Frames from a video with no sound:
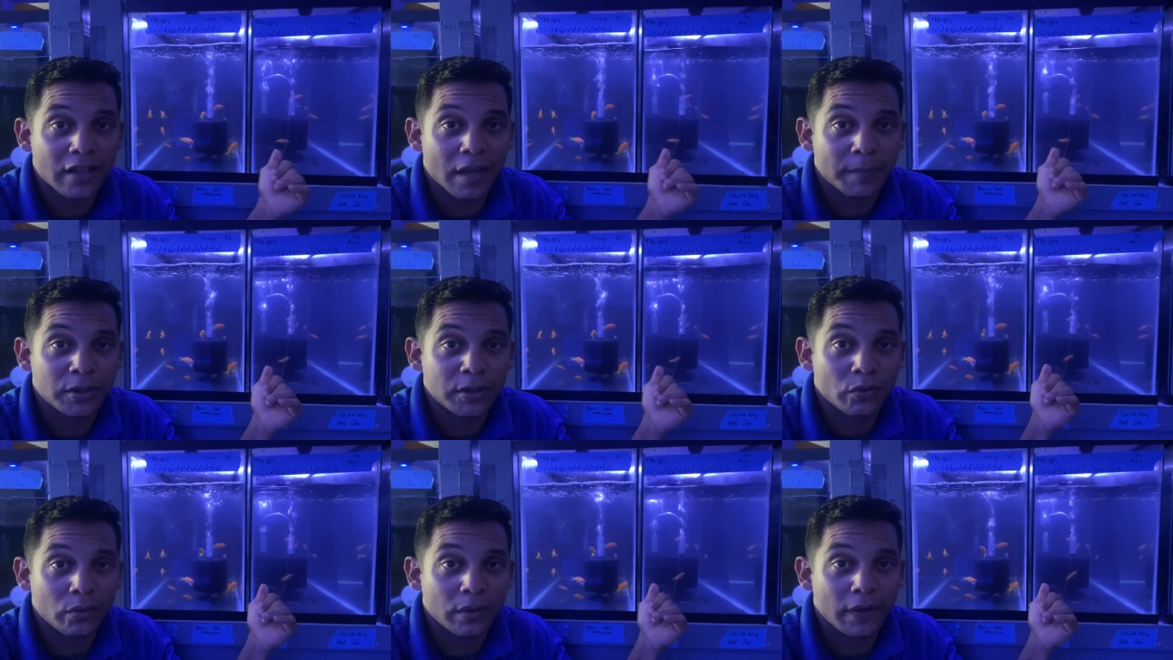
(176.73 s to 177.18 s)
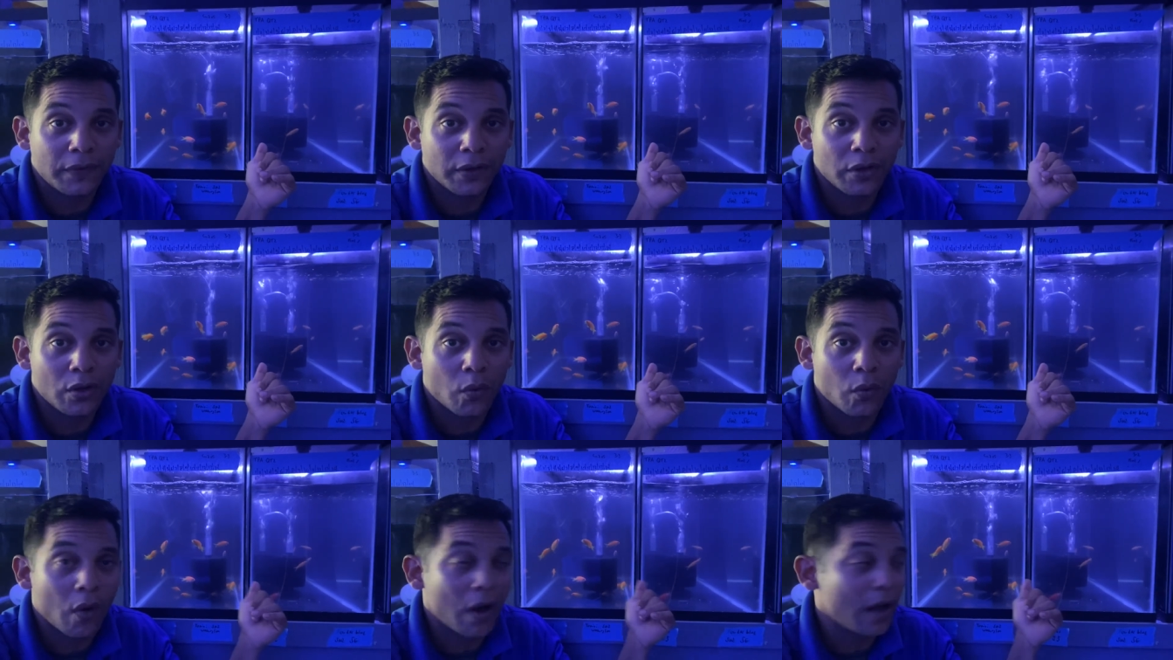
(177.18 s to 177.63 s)
I'll be doing a
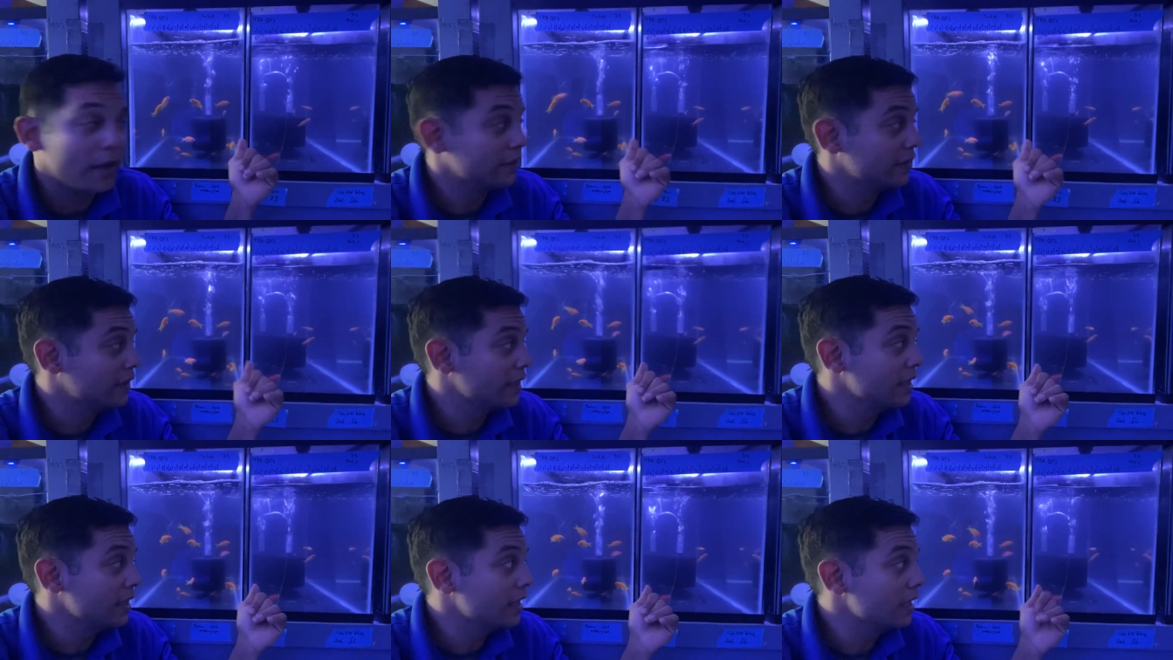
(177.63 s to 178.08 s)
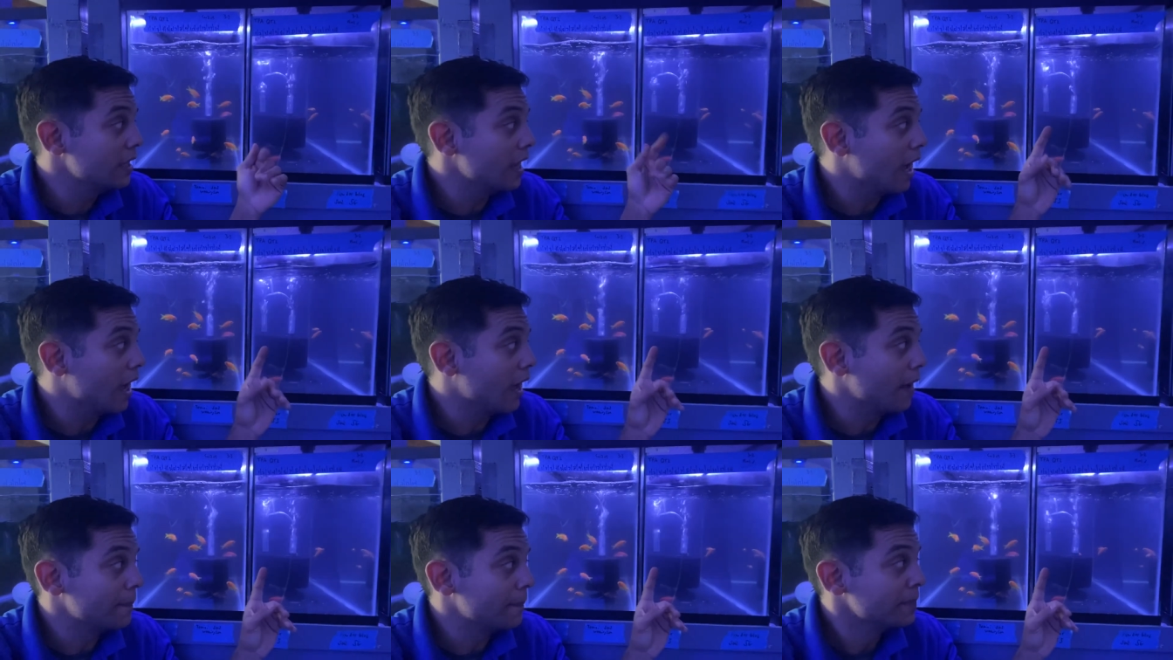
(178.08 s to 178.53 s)
video on the
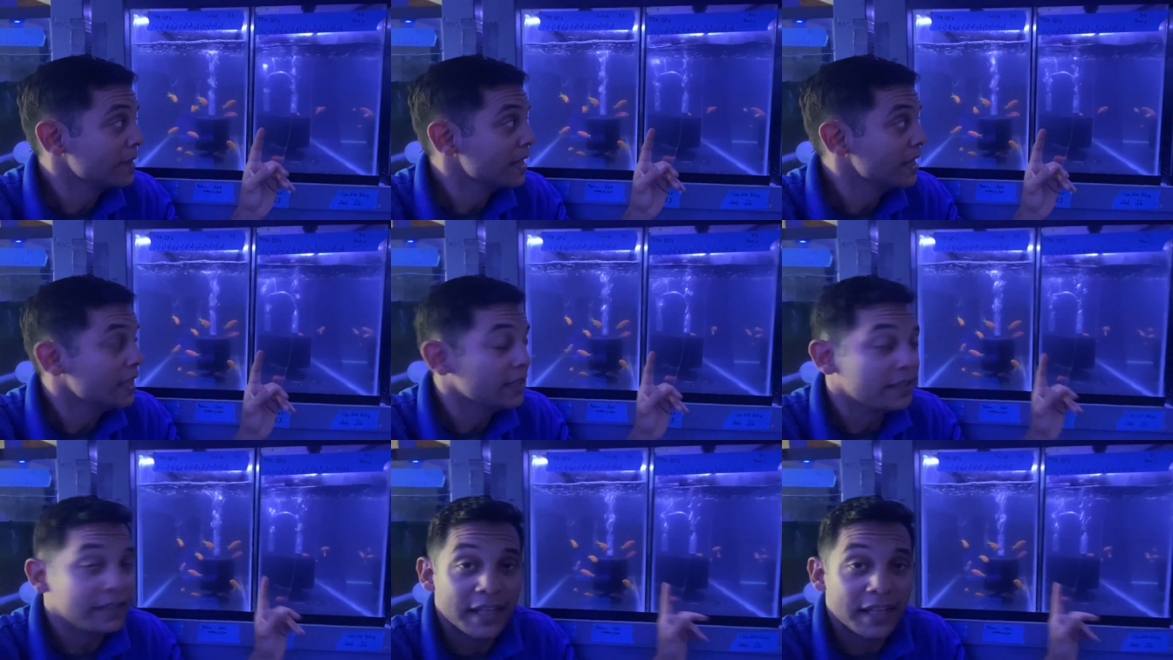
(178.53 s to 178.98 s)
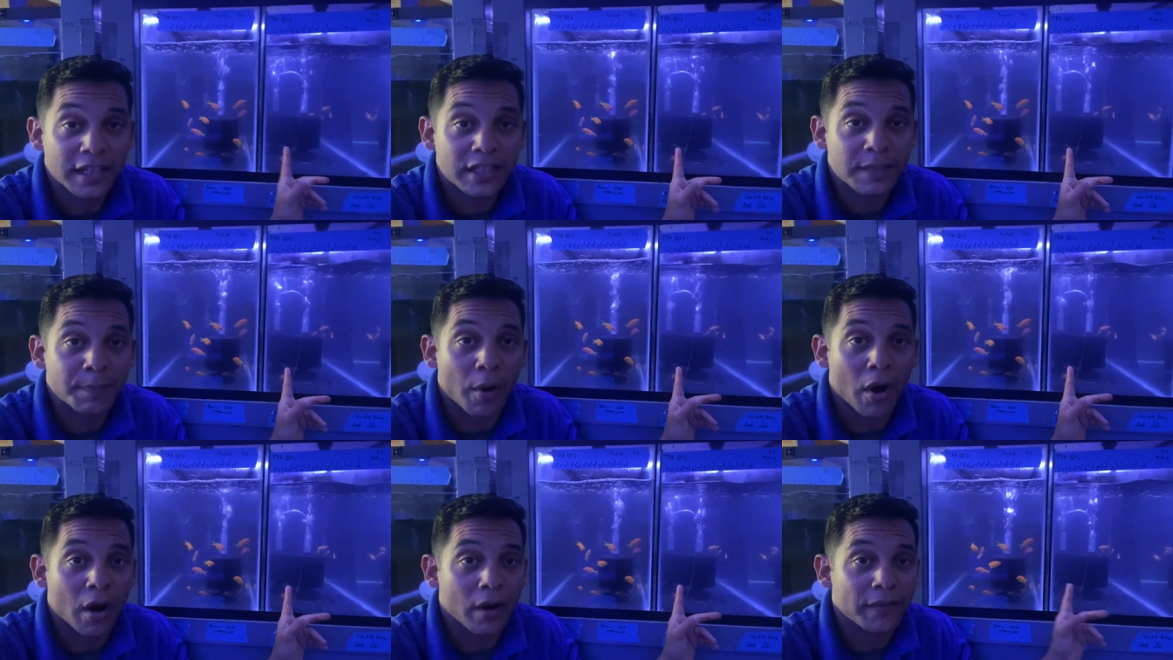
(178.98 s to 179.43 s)
um,
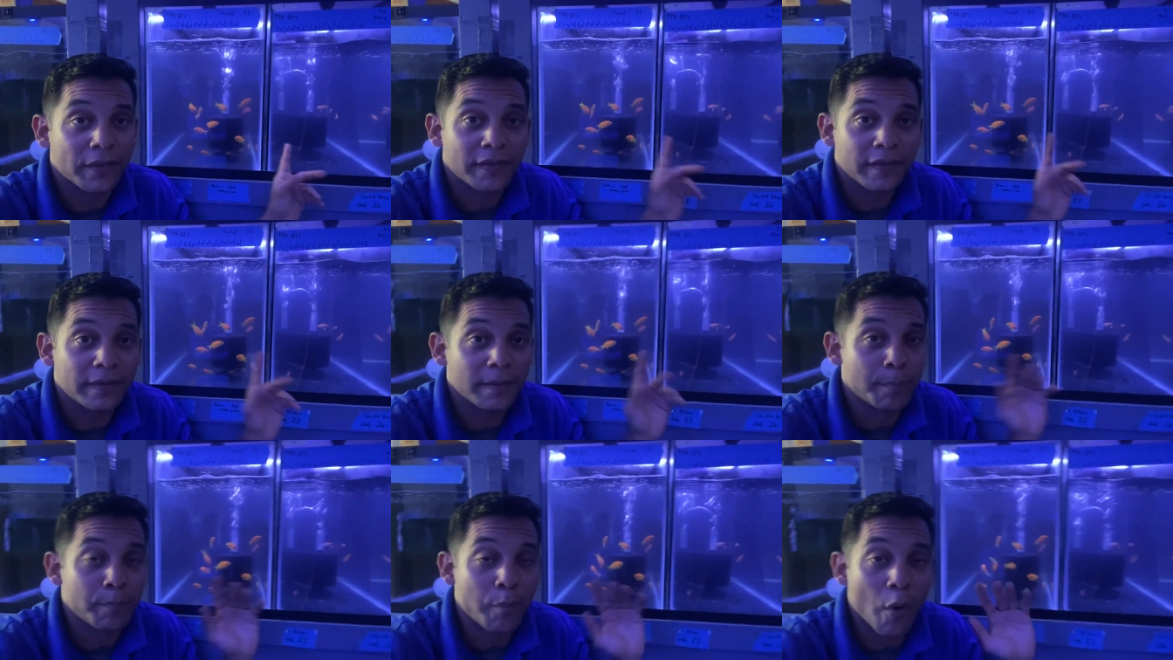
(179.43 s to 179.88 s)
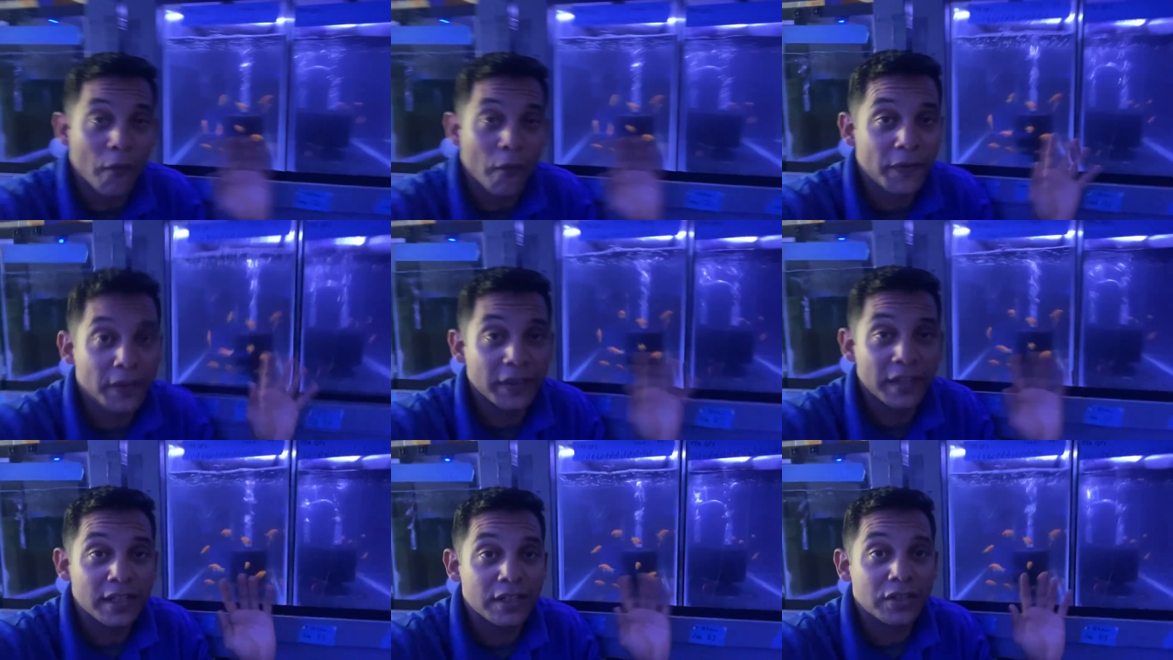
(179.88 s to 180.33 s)
Dispar. Both
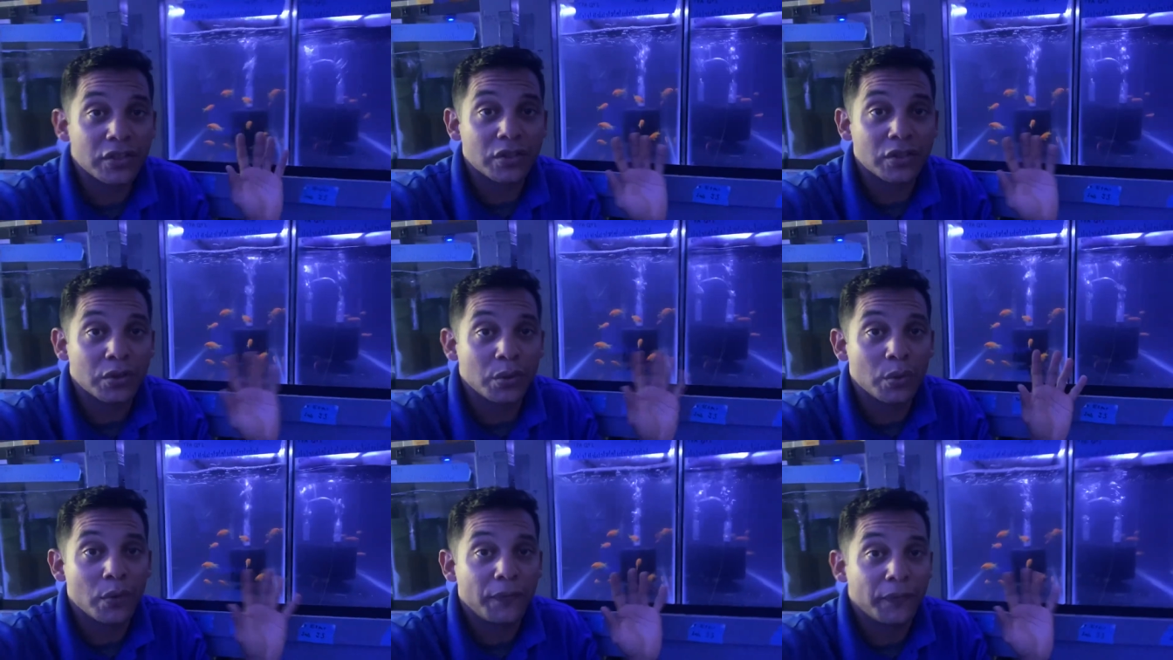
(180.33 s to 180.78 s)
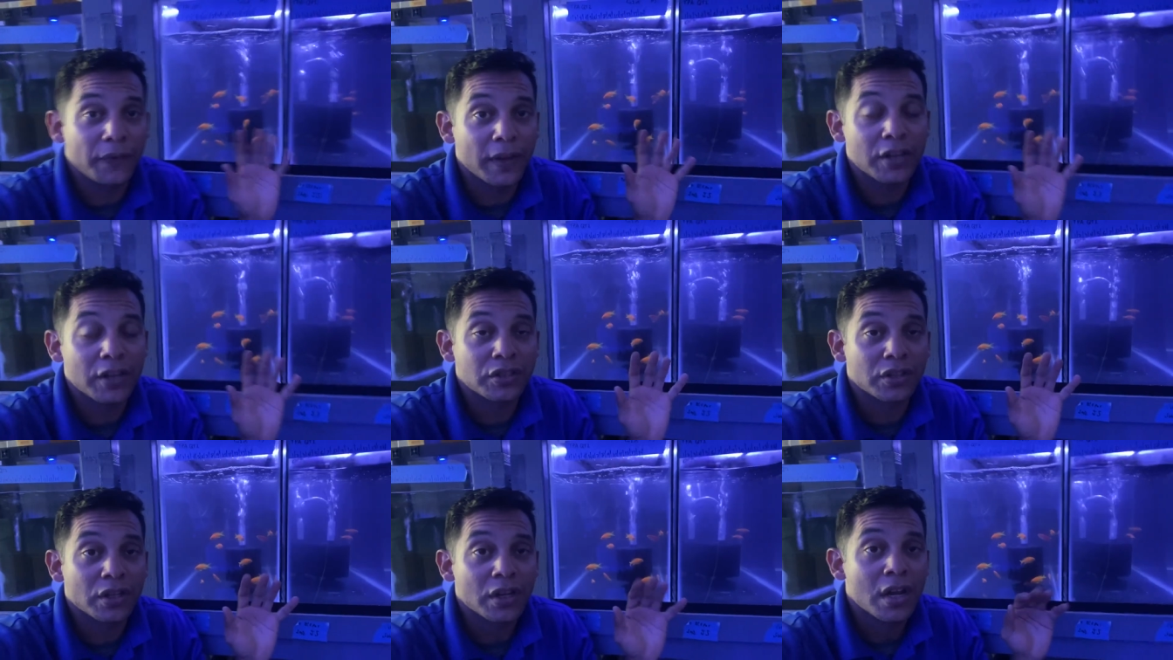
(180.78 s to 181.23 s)
of these two
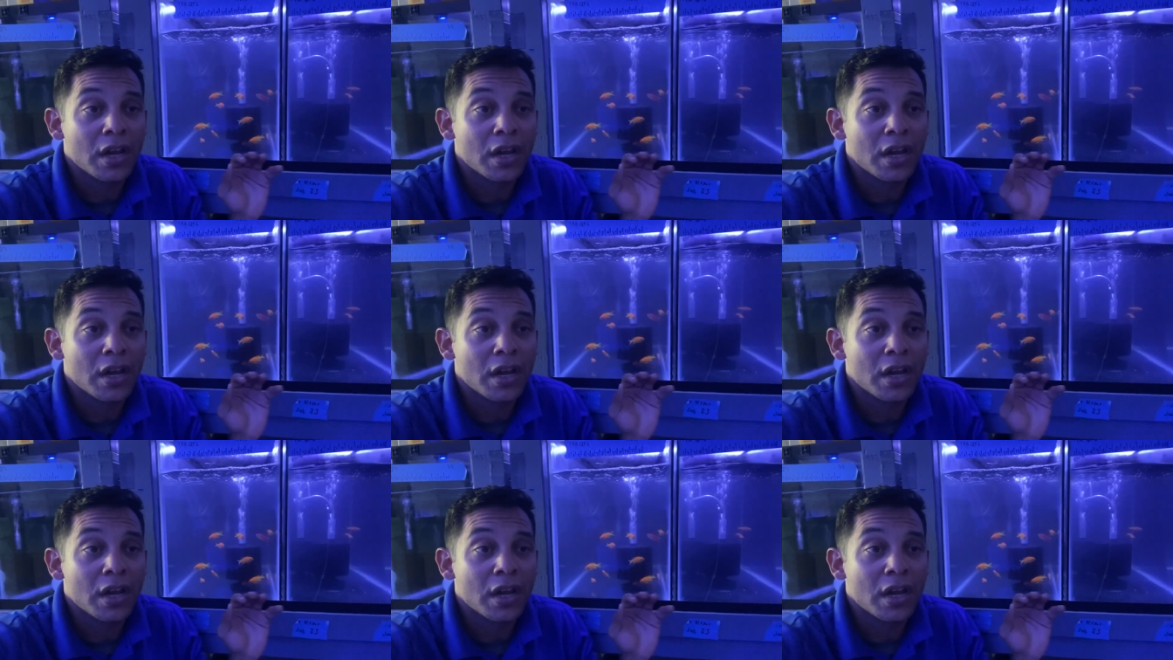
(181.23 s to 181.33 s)
fish